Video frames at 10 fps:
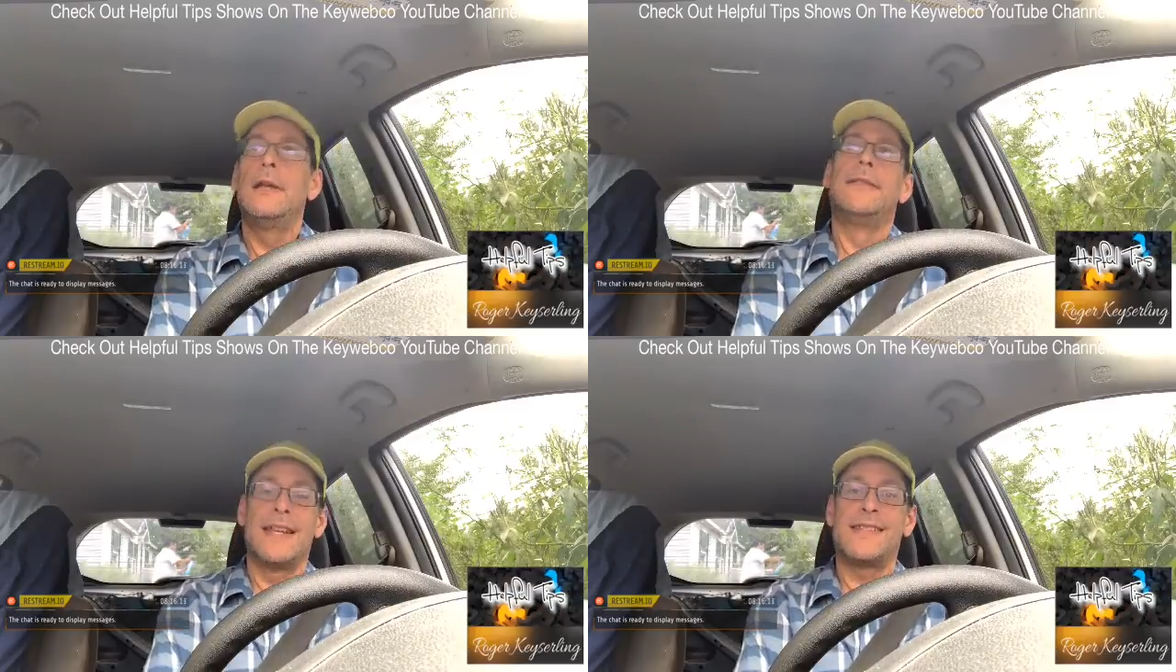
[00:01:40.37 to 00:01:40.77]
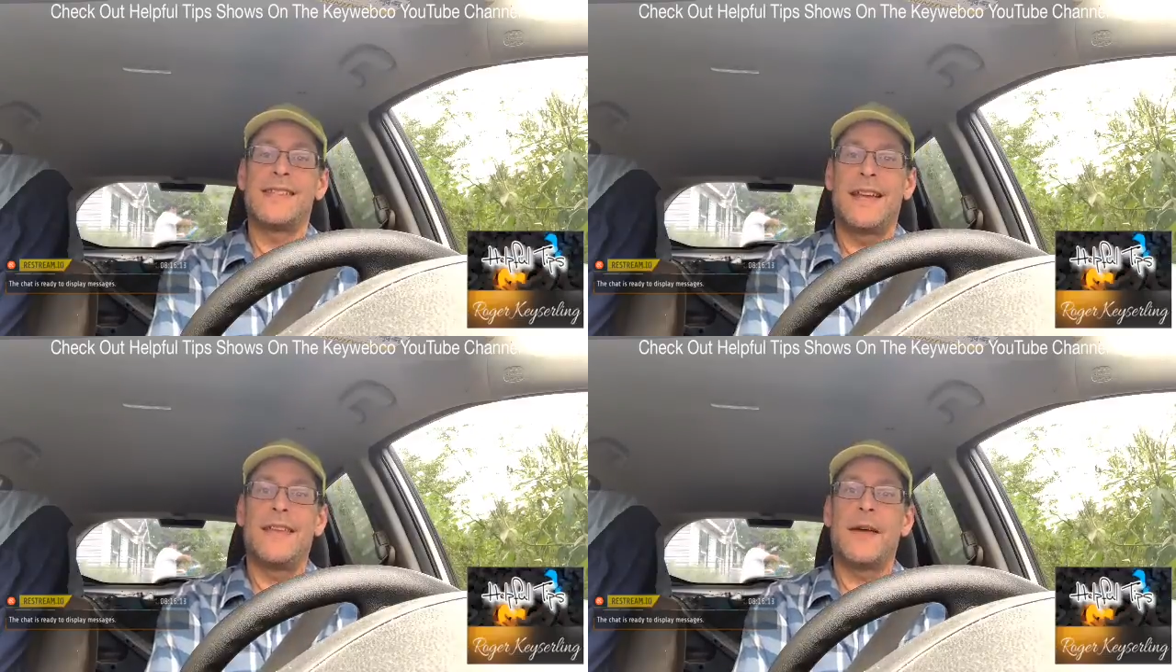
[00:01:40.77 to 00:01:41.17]
They
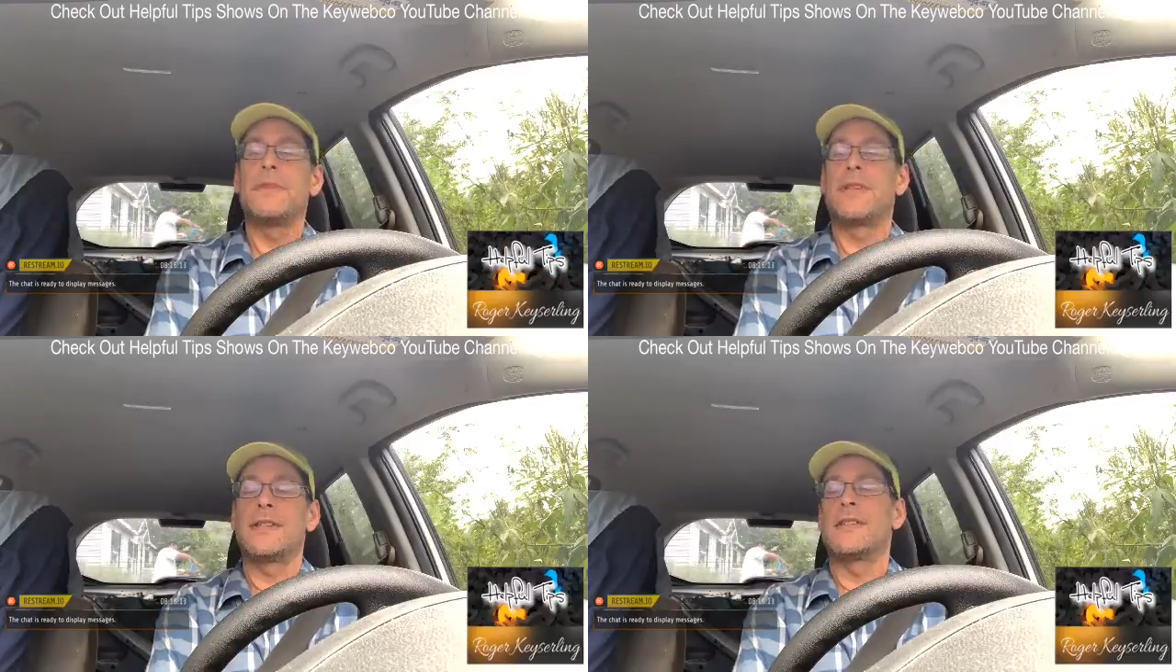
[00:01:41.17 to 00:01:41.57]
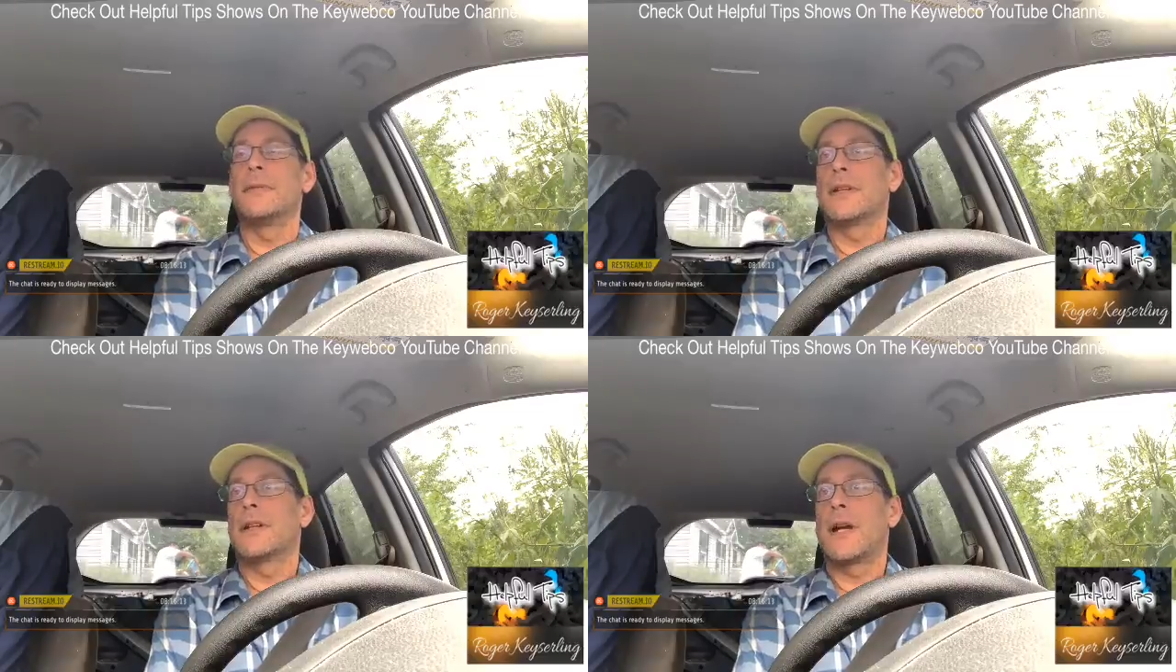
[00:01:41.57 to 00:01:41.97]
say that, but they still
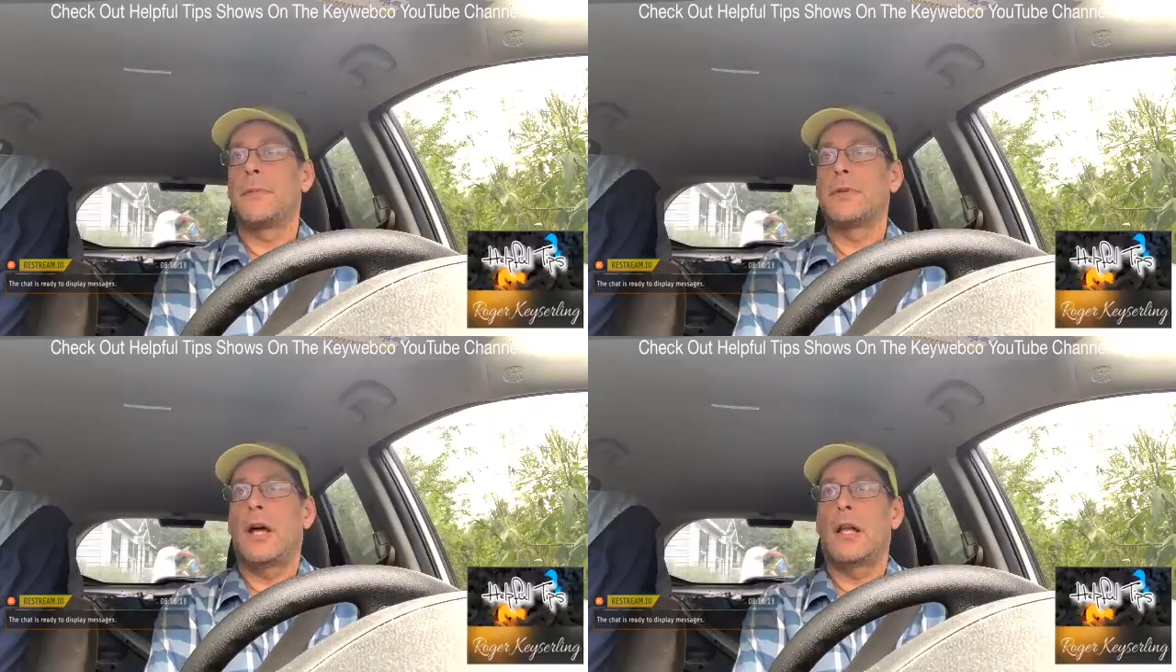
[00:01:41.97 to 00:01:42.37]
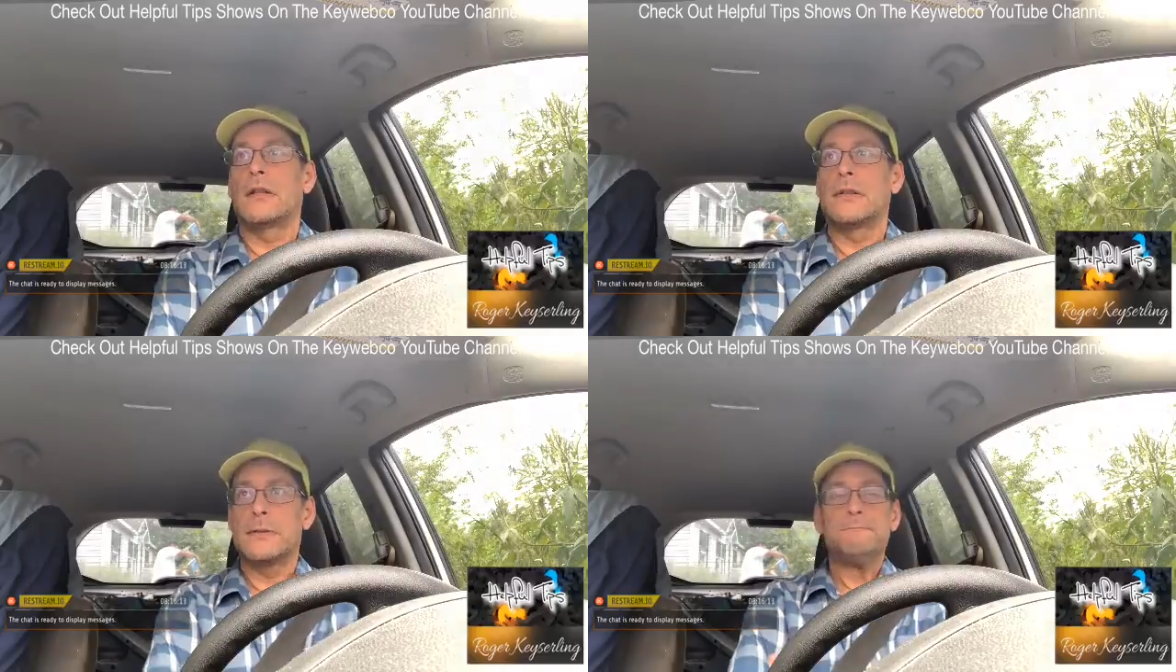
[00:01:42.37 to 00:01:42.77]
make a couple dollars.